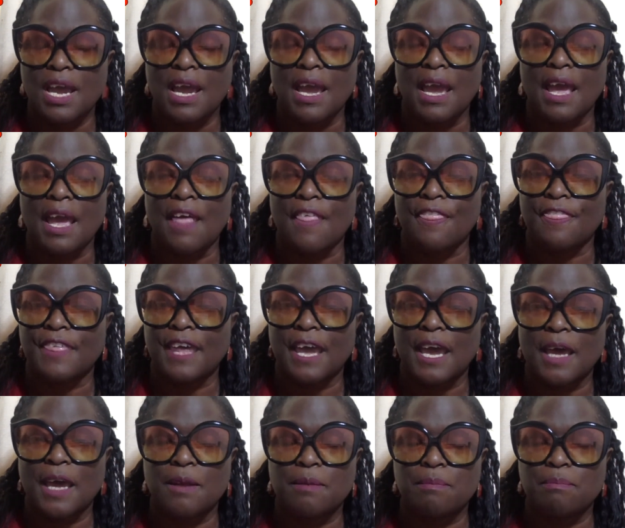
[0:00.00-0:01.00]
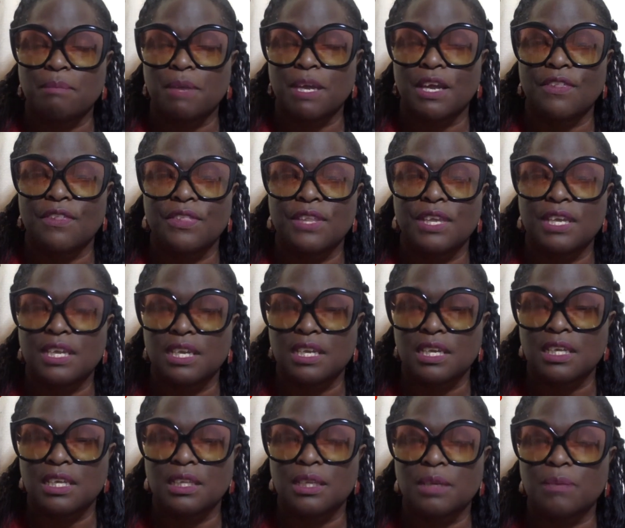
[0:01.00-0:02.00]
and that made the
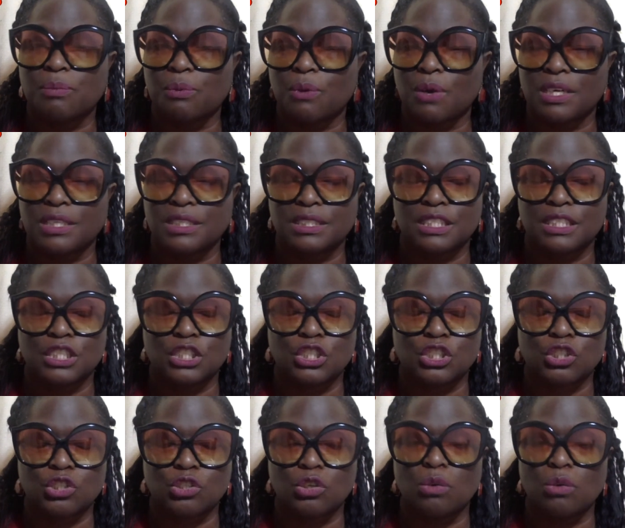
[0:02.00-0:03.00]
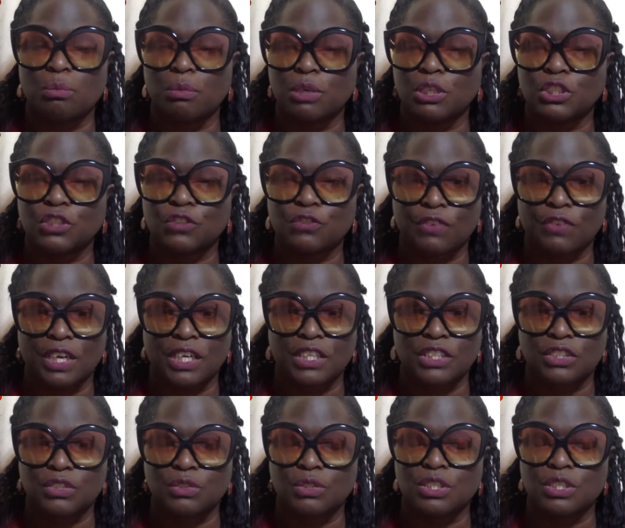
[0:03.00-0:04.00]
healing process so much
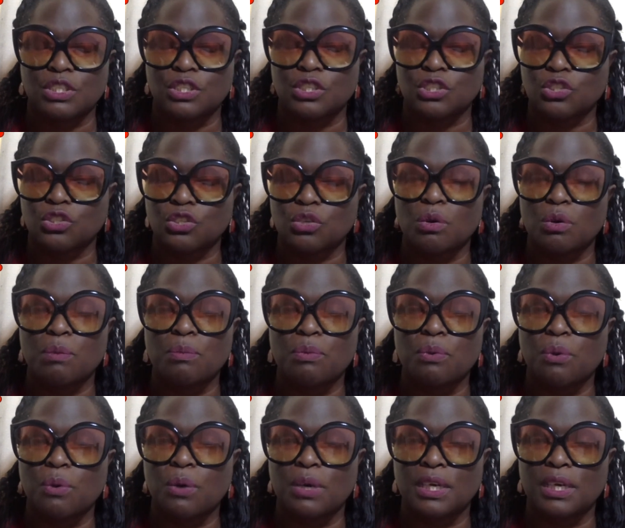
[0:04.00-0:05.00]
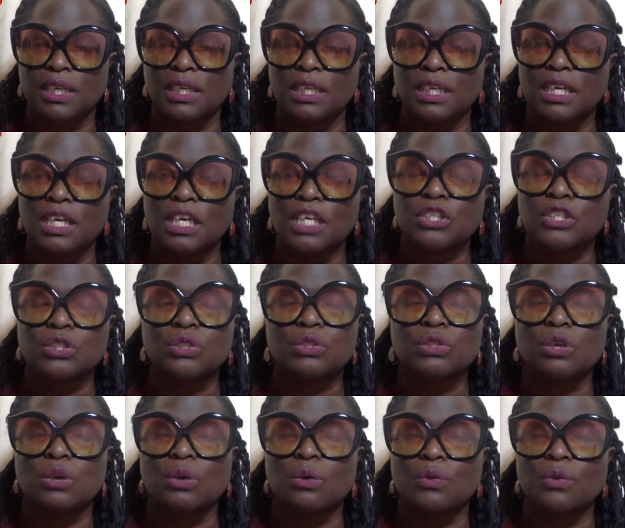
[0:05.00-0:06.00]
faster. It is so important to
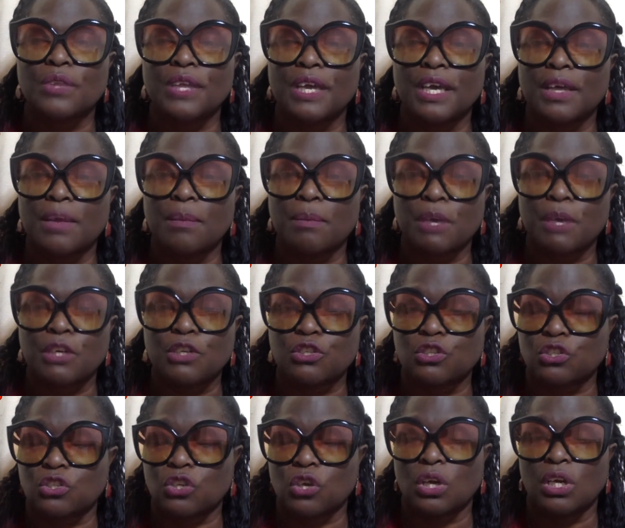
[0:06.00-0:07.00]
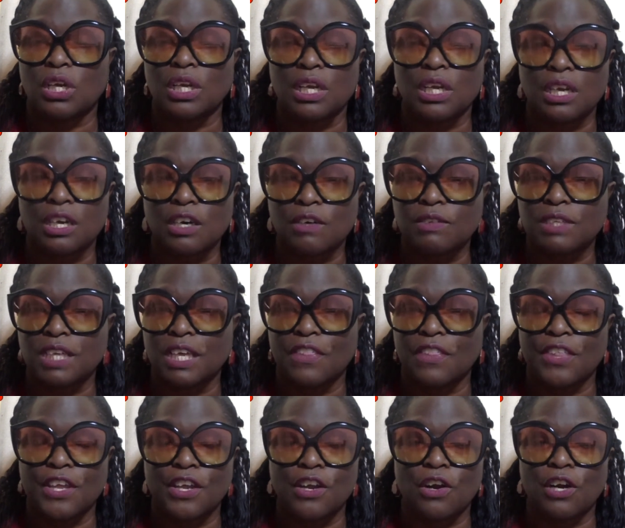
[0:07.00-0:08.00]
know that patients are loved and
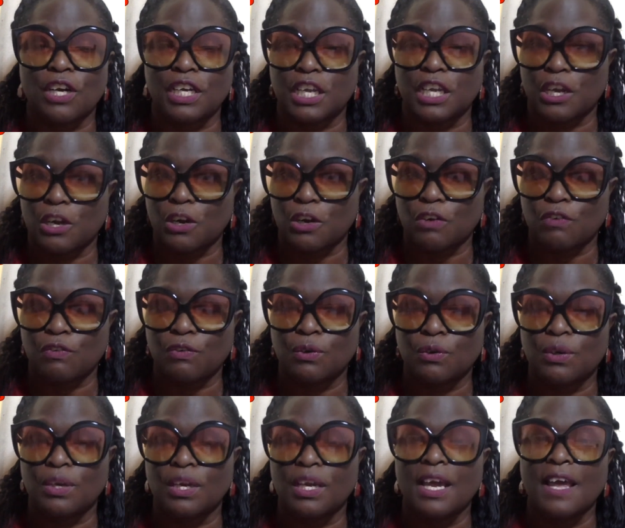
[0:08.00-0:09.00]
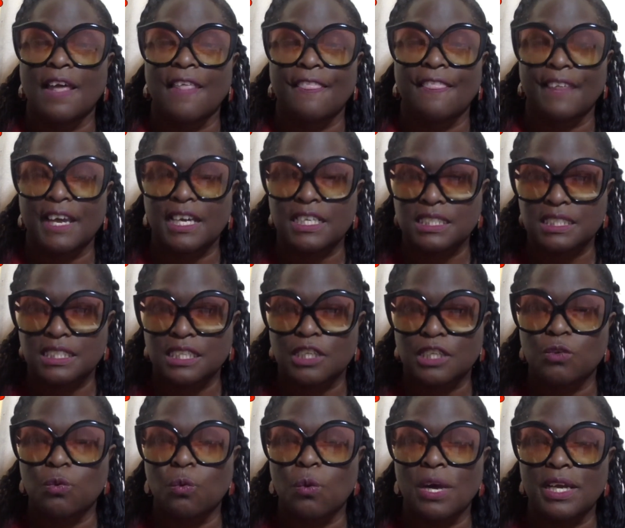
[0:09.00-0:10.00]
they are cared for. That
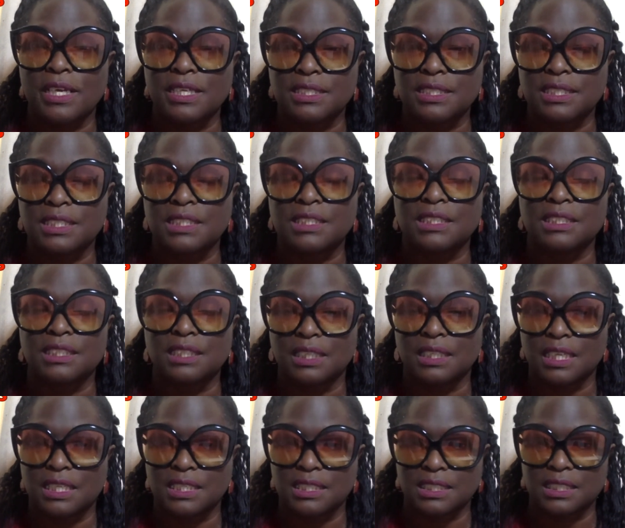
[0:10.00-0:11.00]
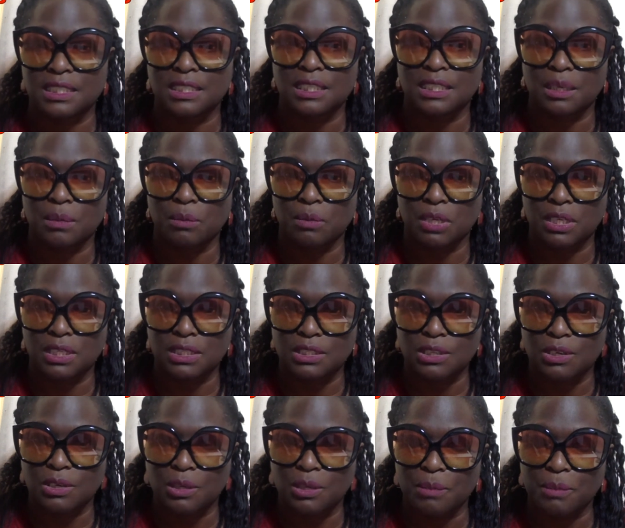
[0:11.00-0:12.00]
segues into the next thing that I'm going to
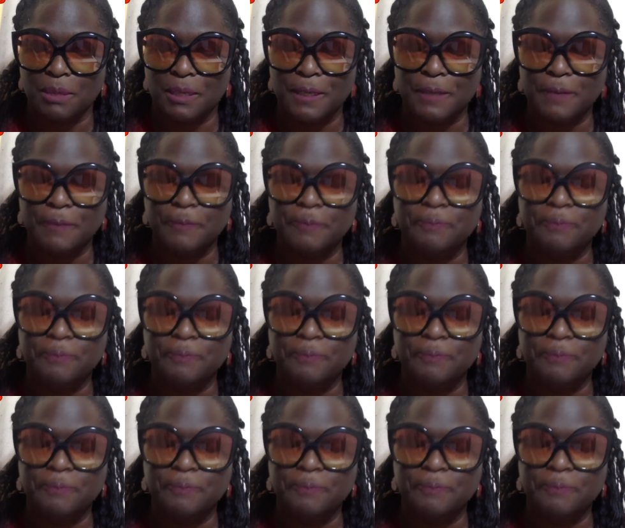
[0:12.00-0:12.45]
talk about,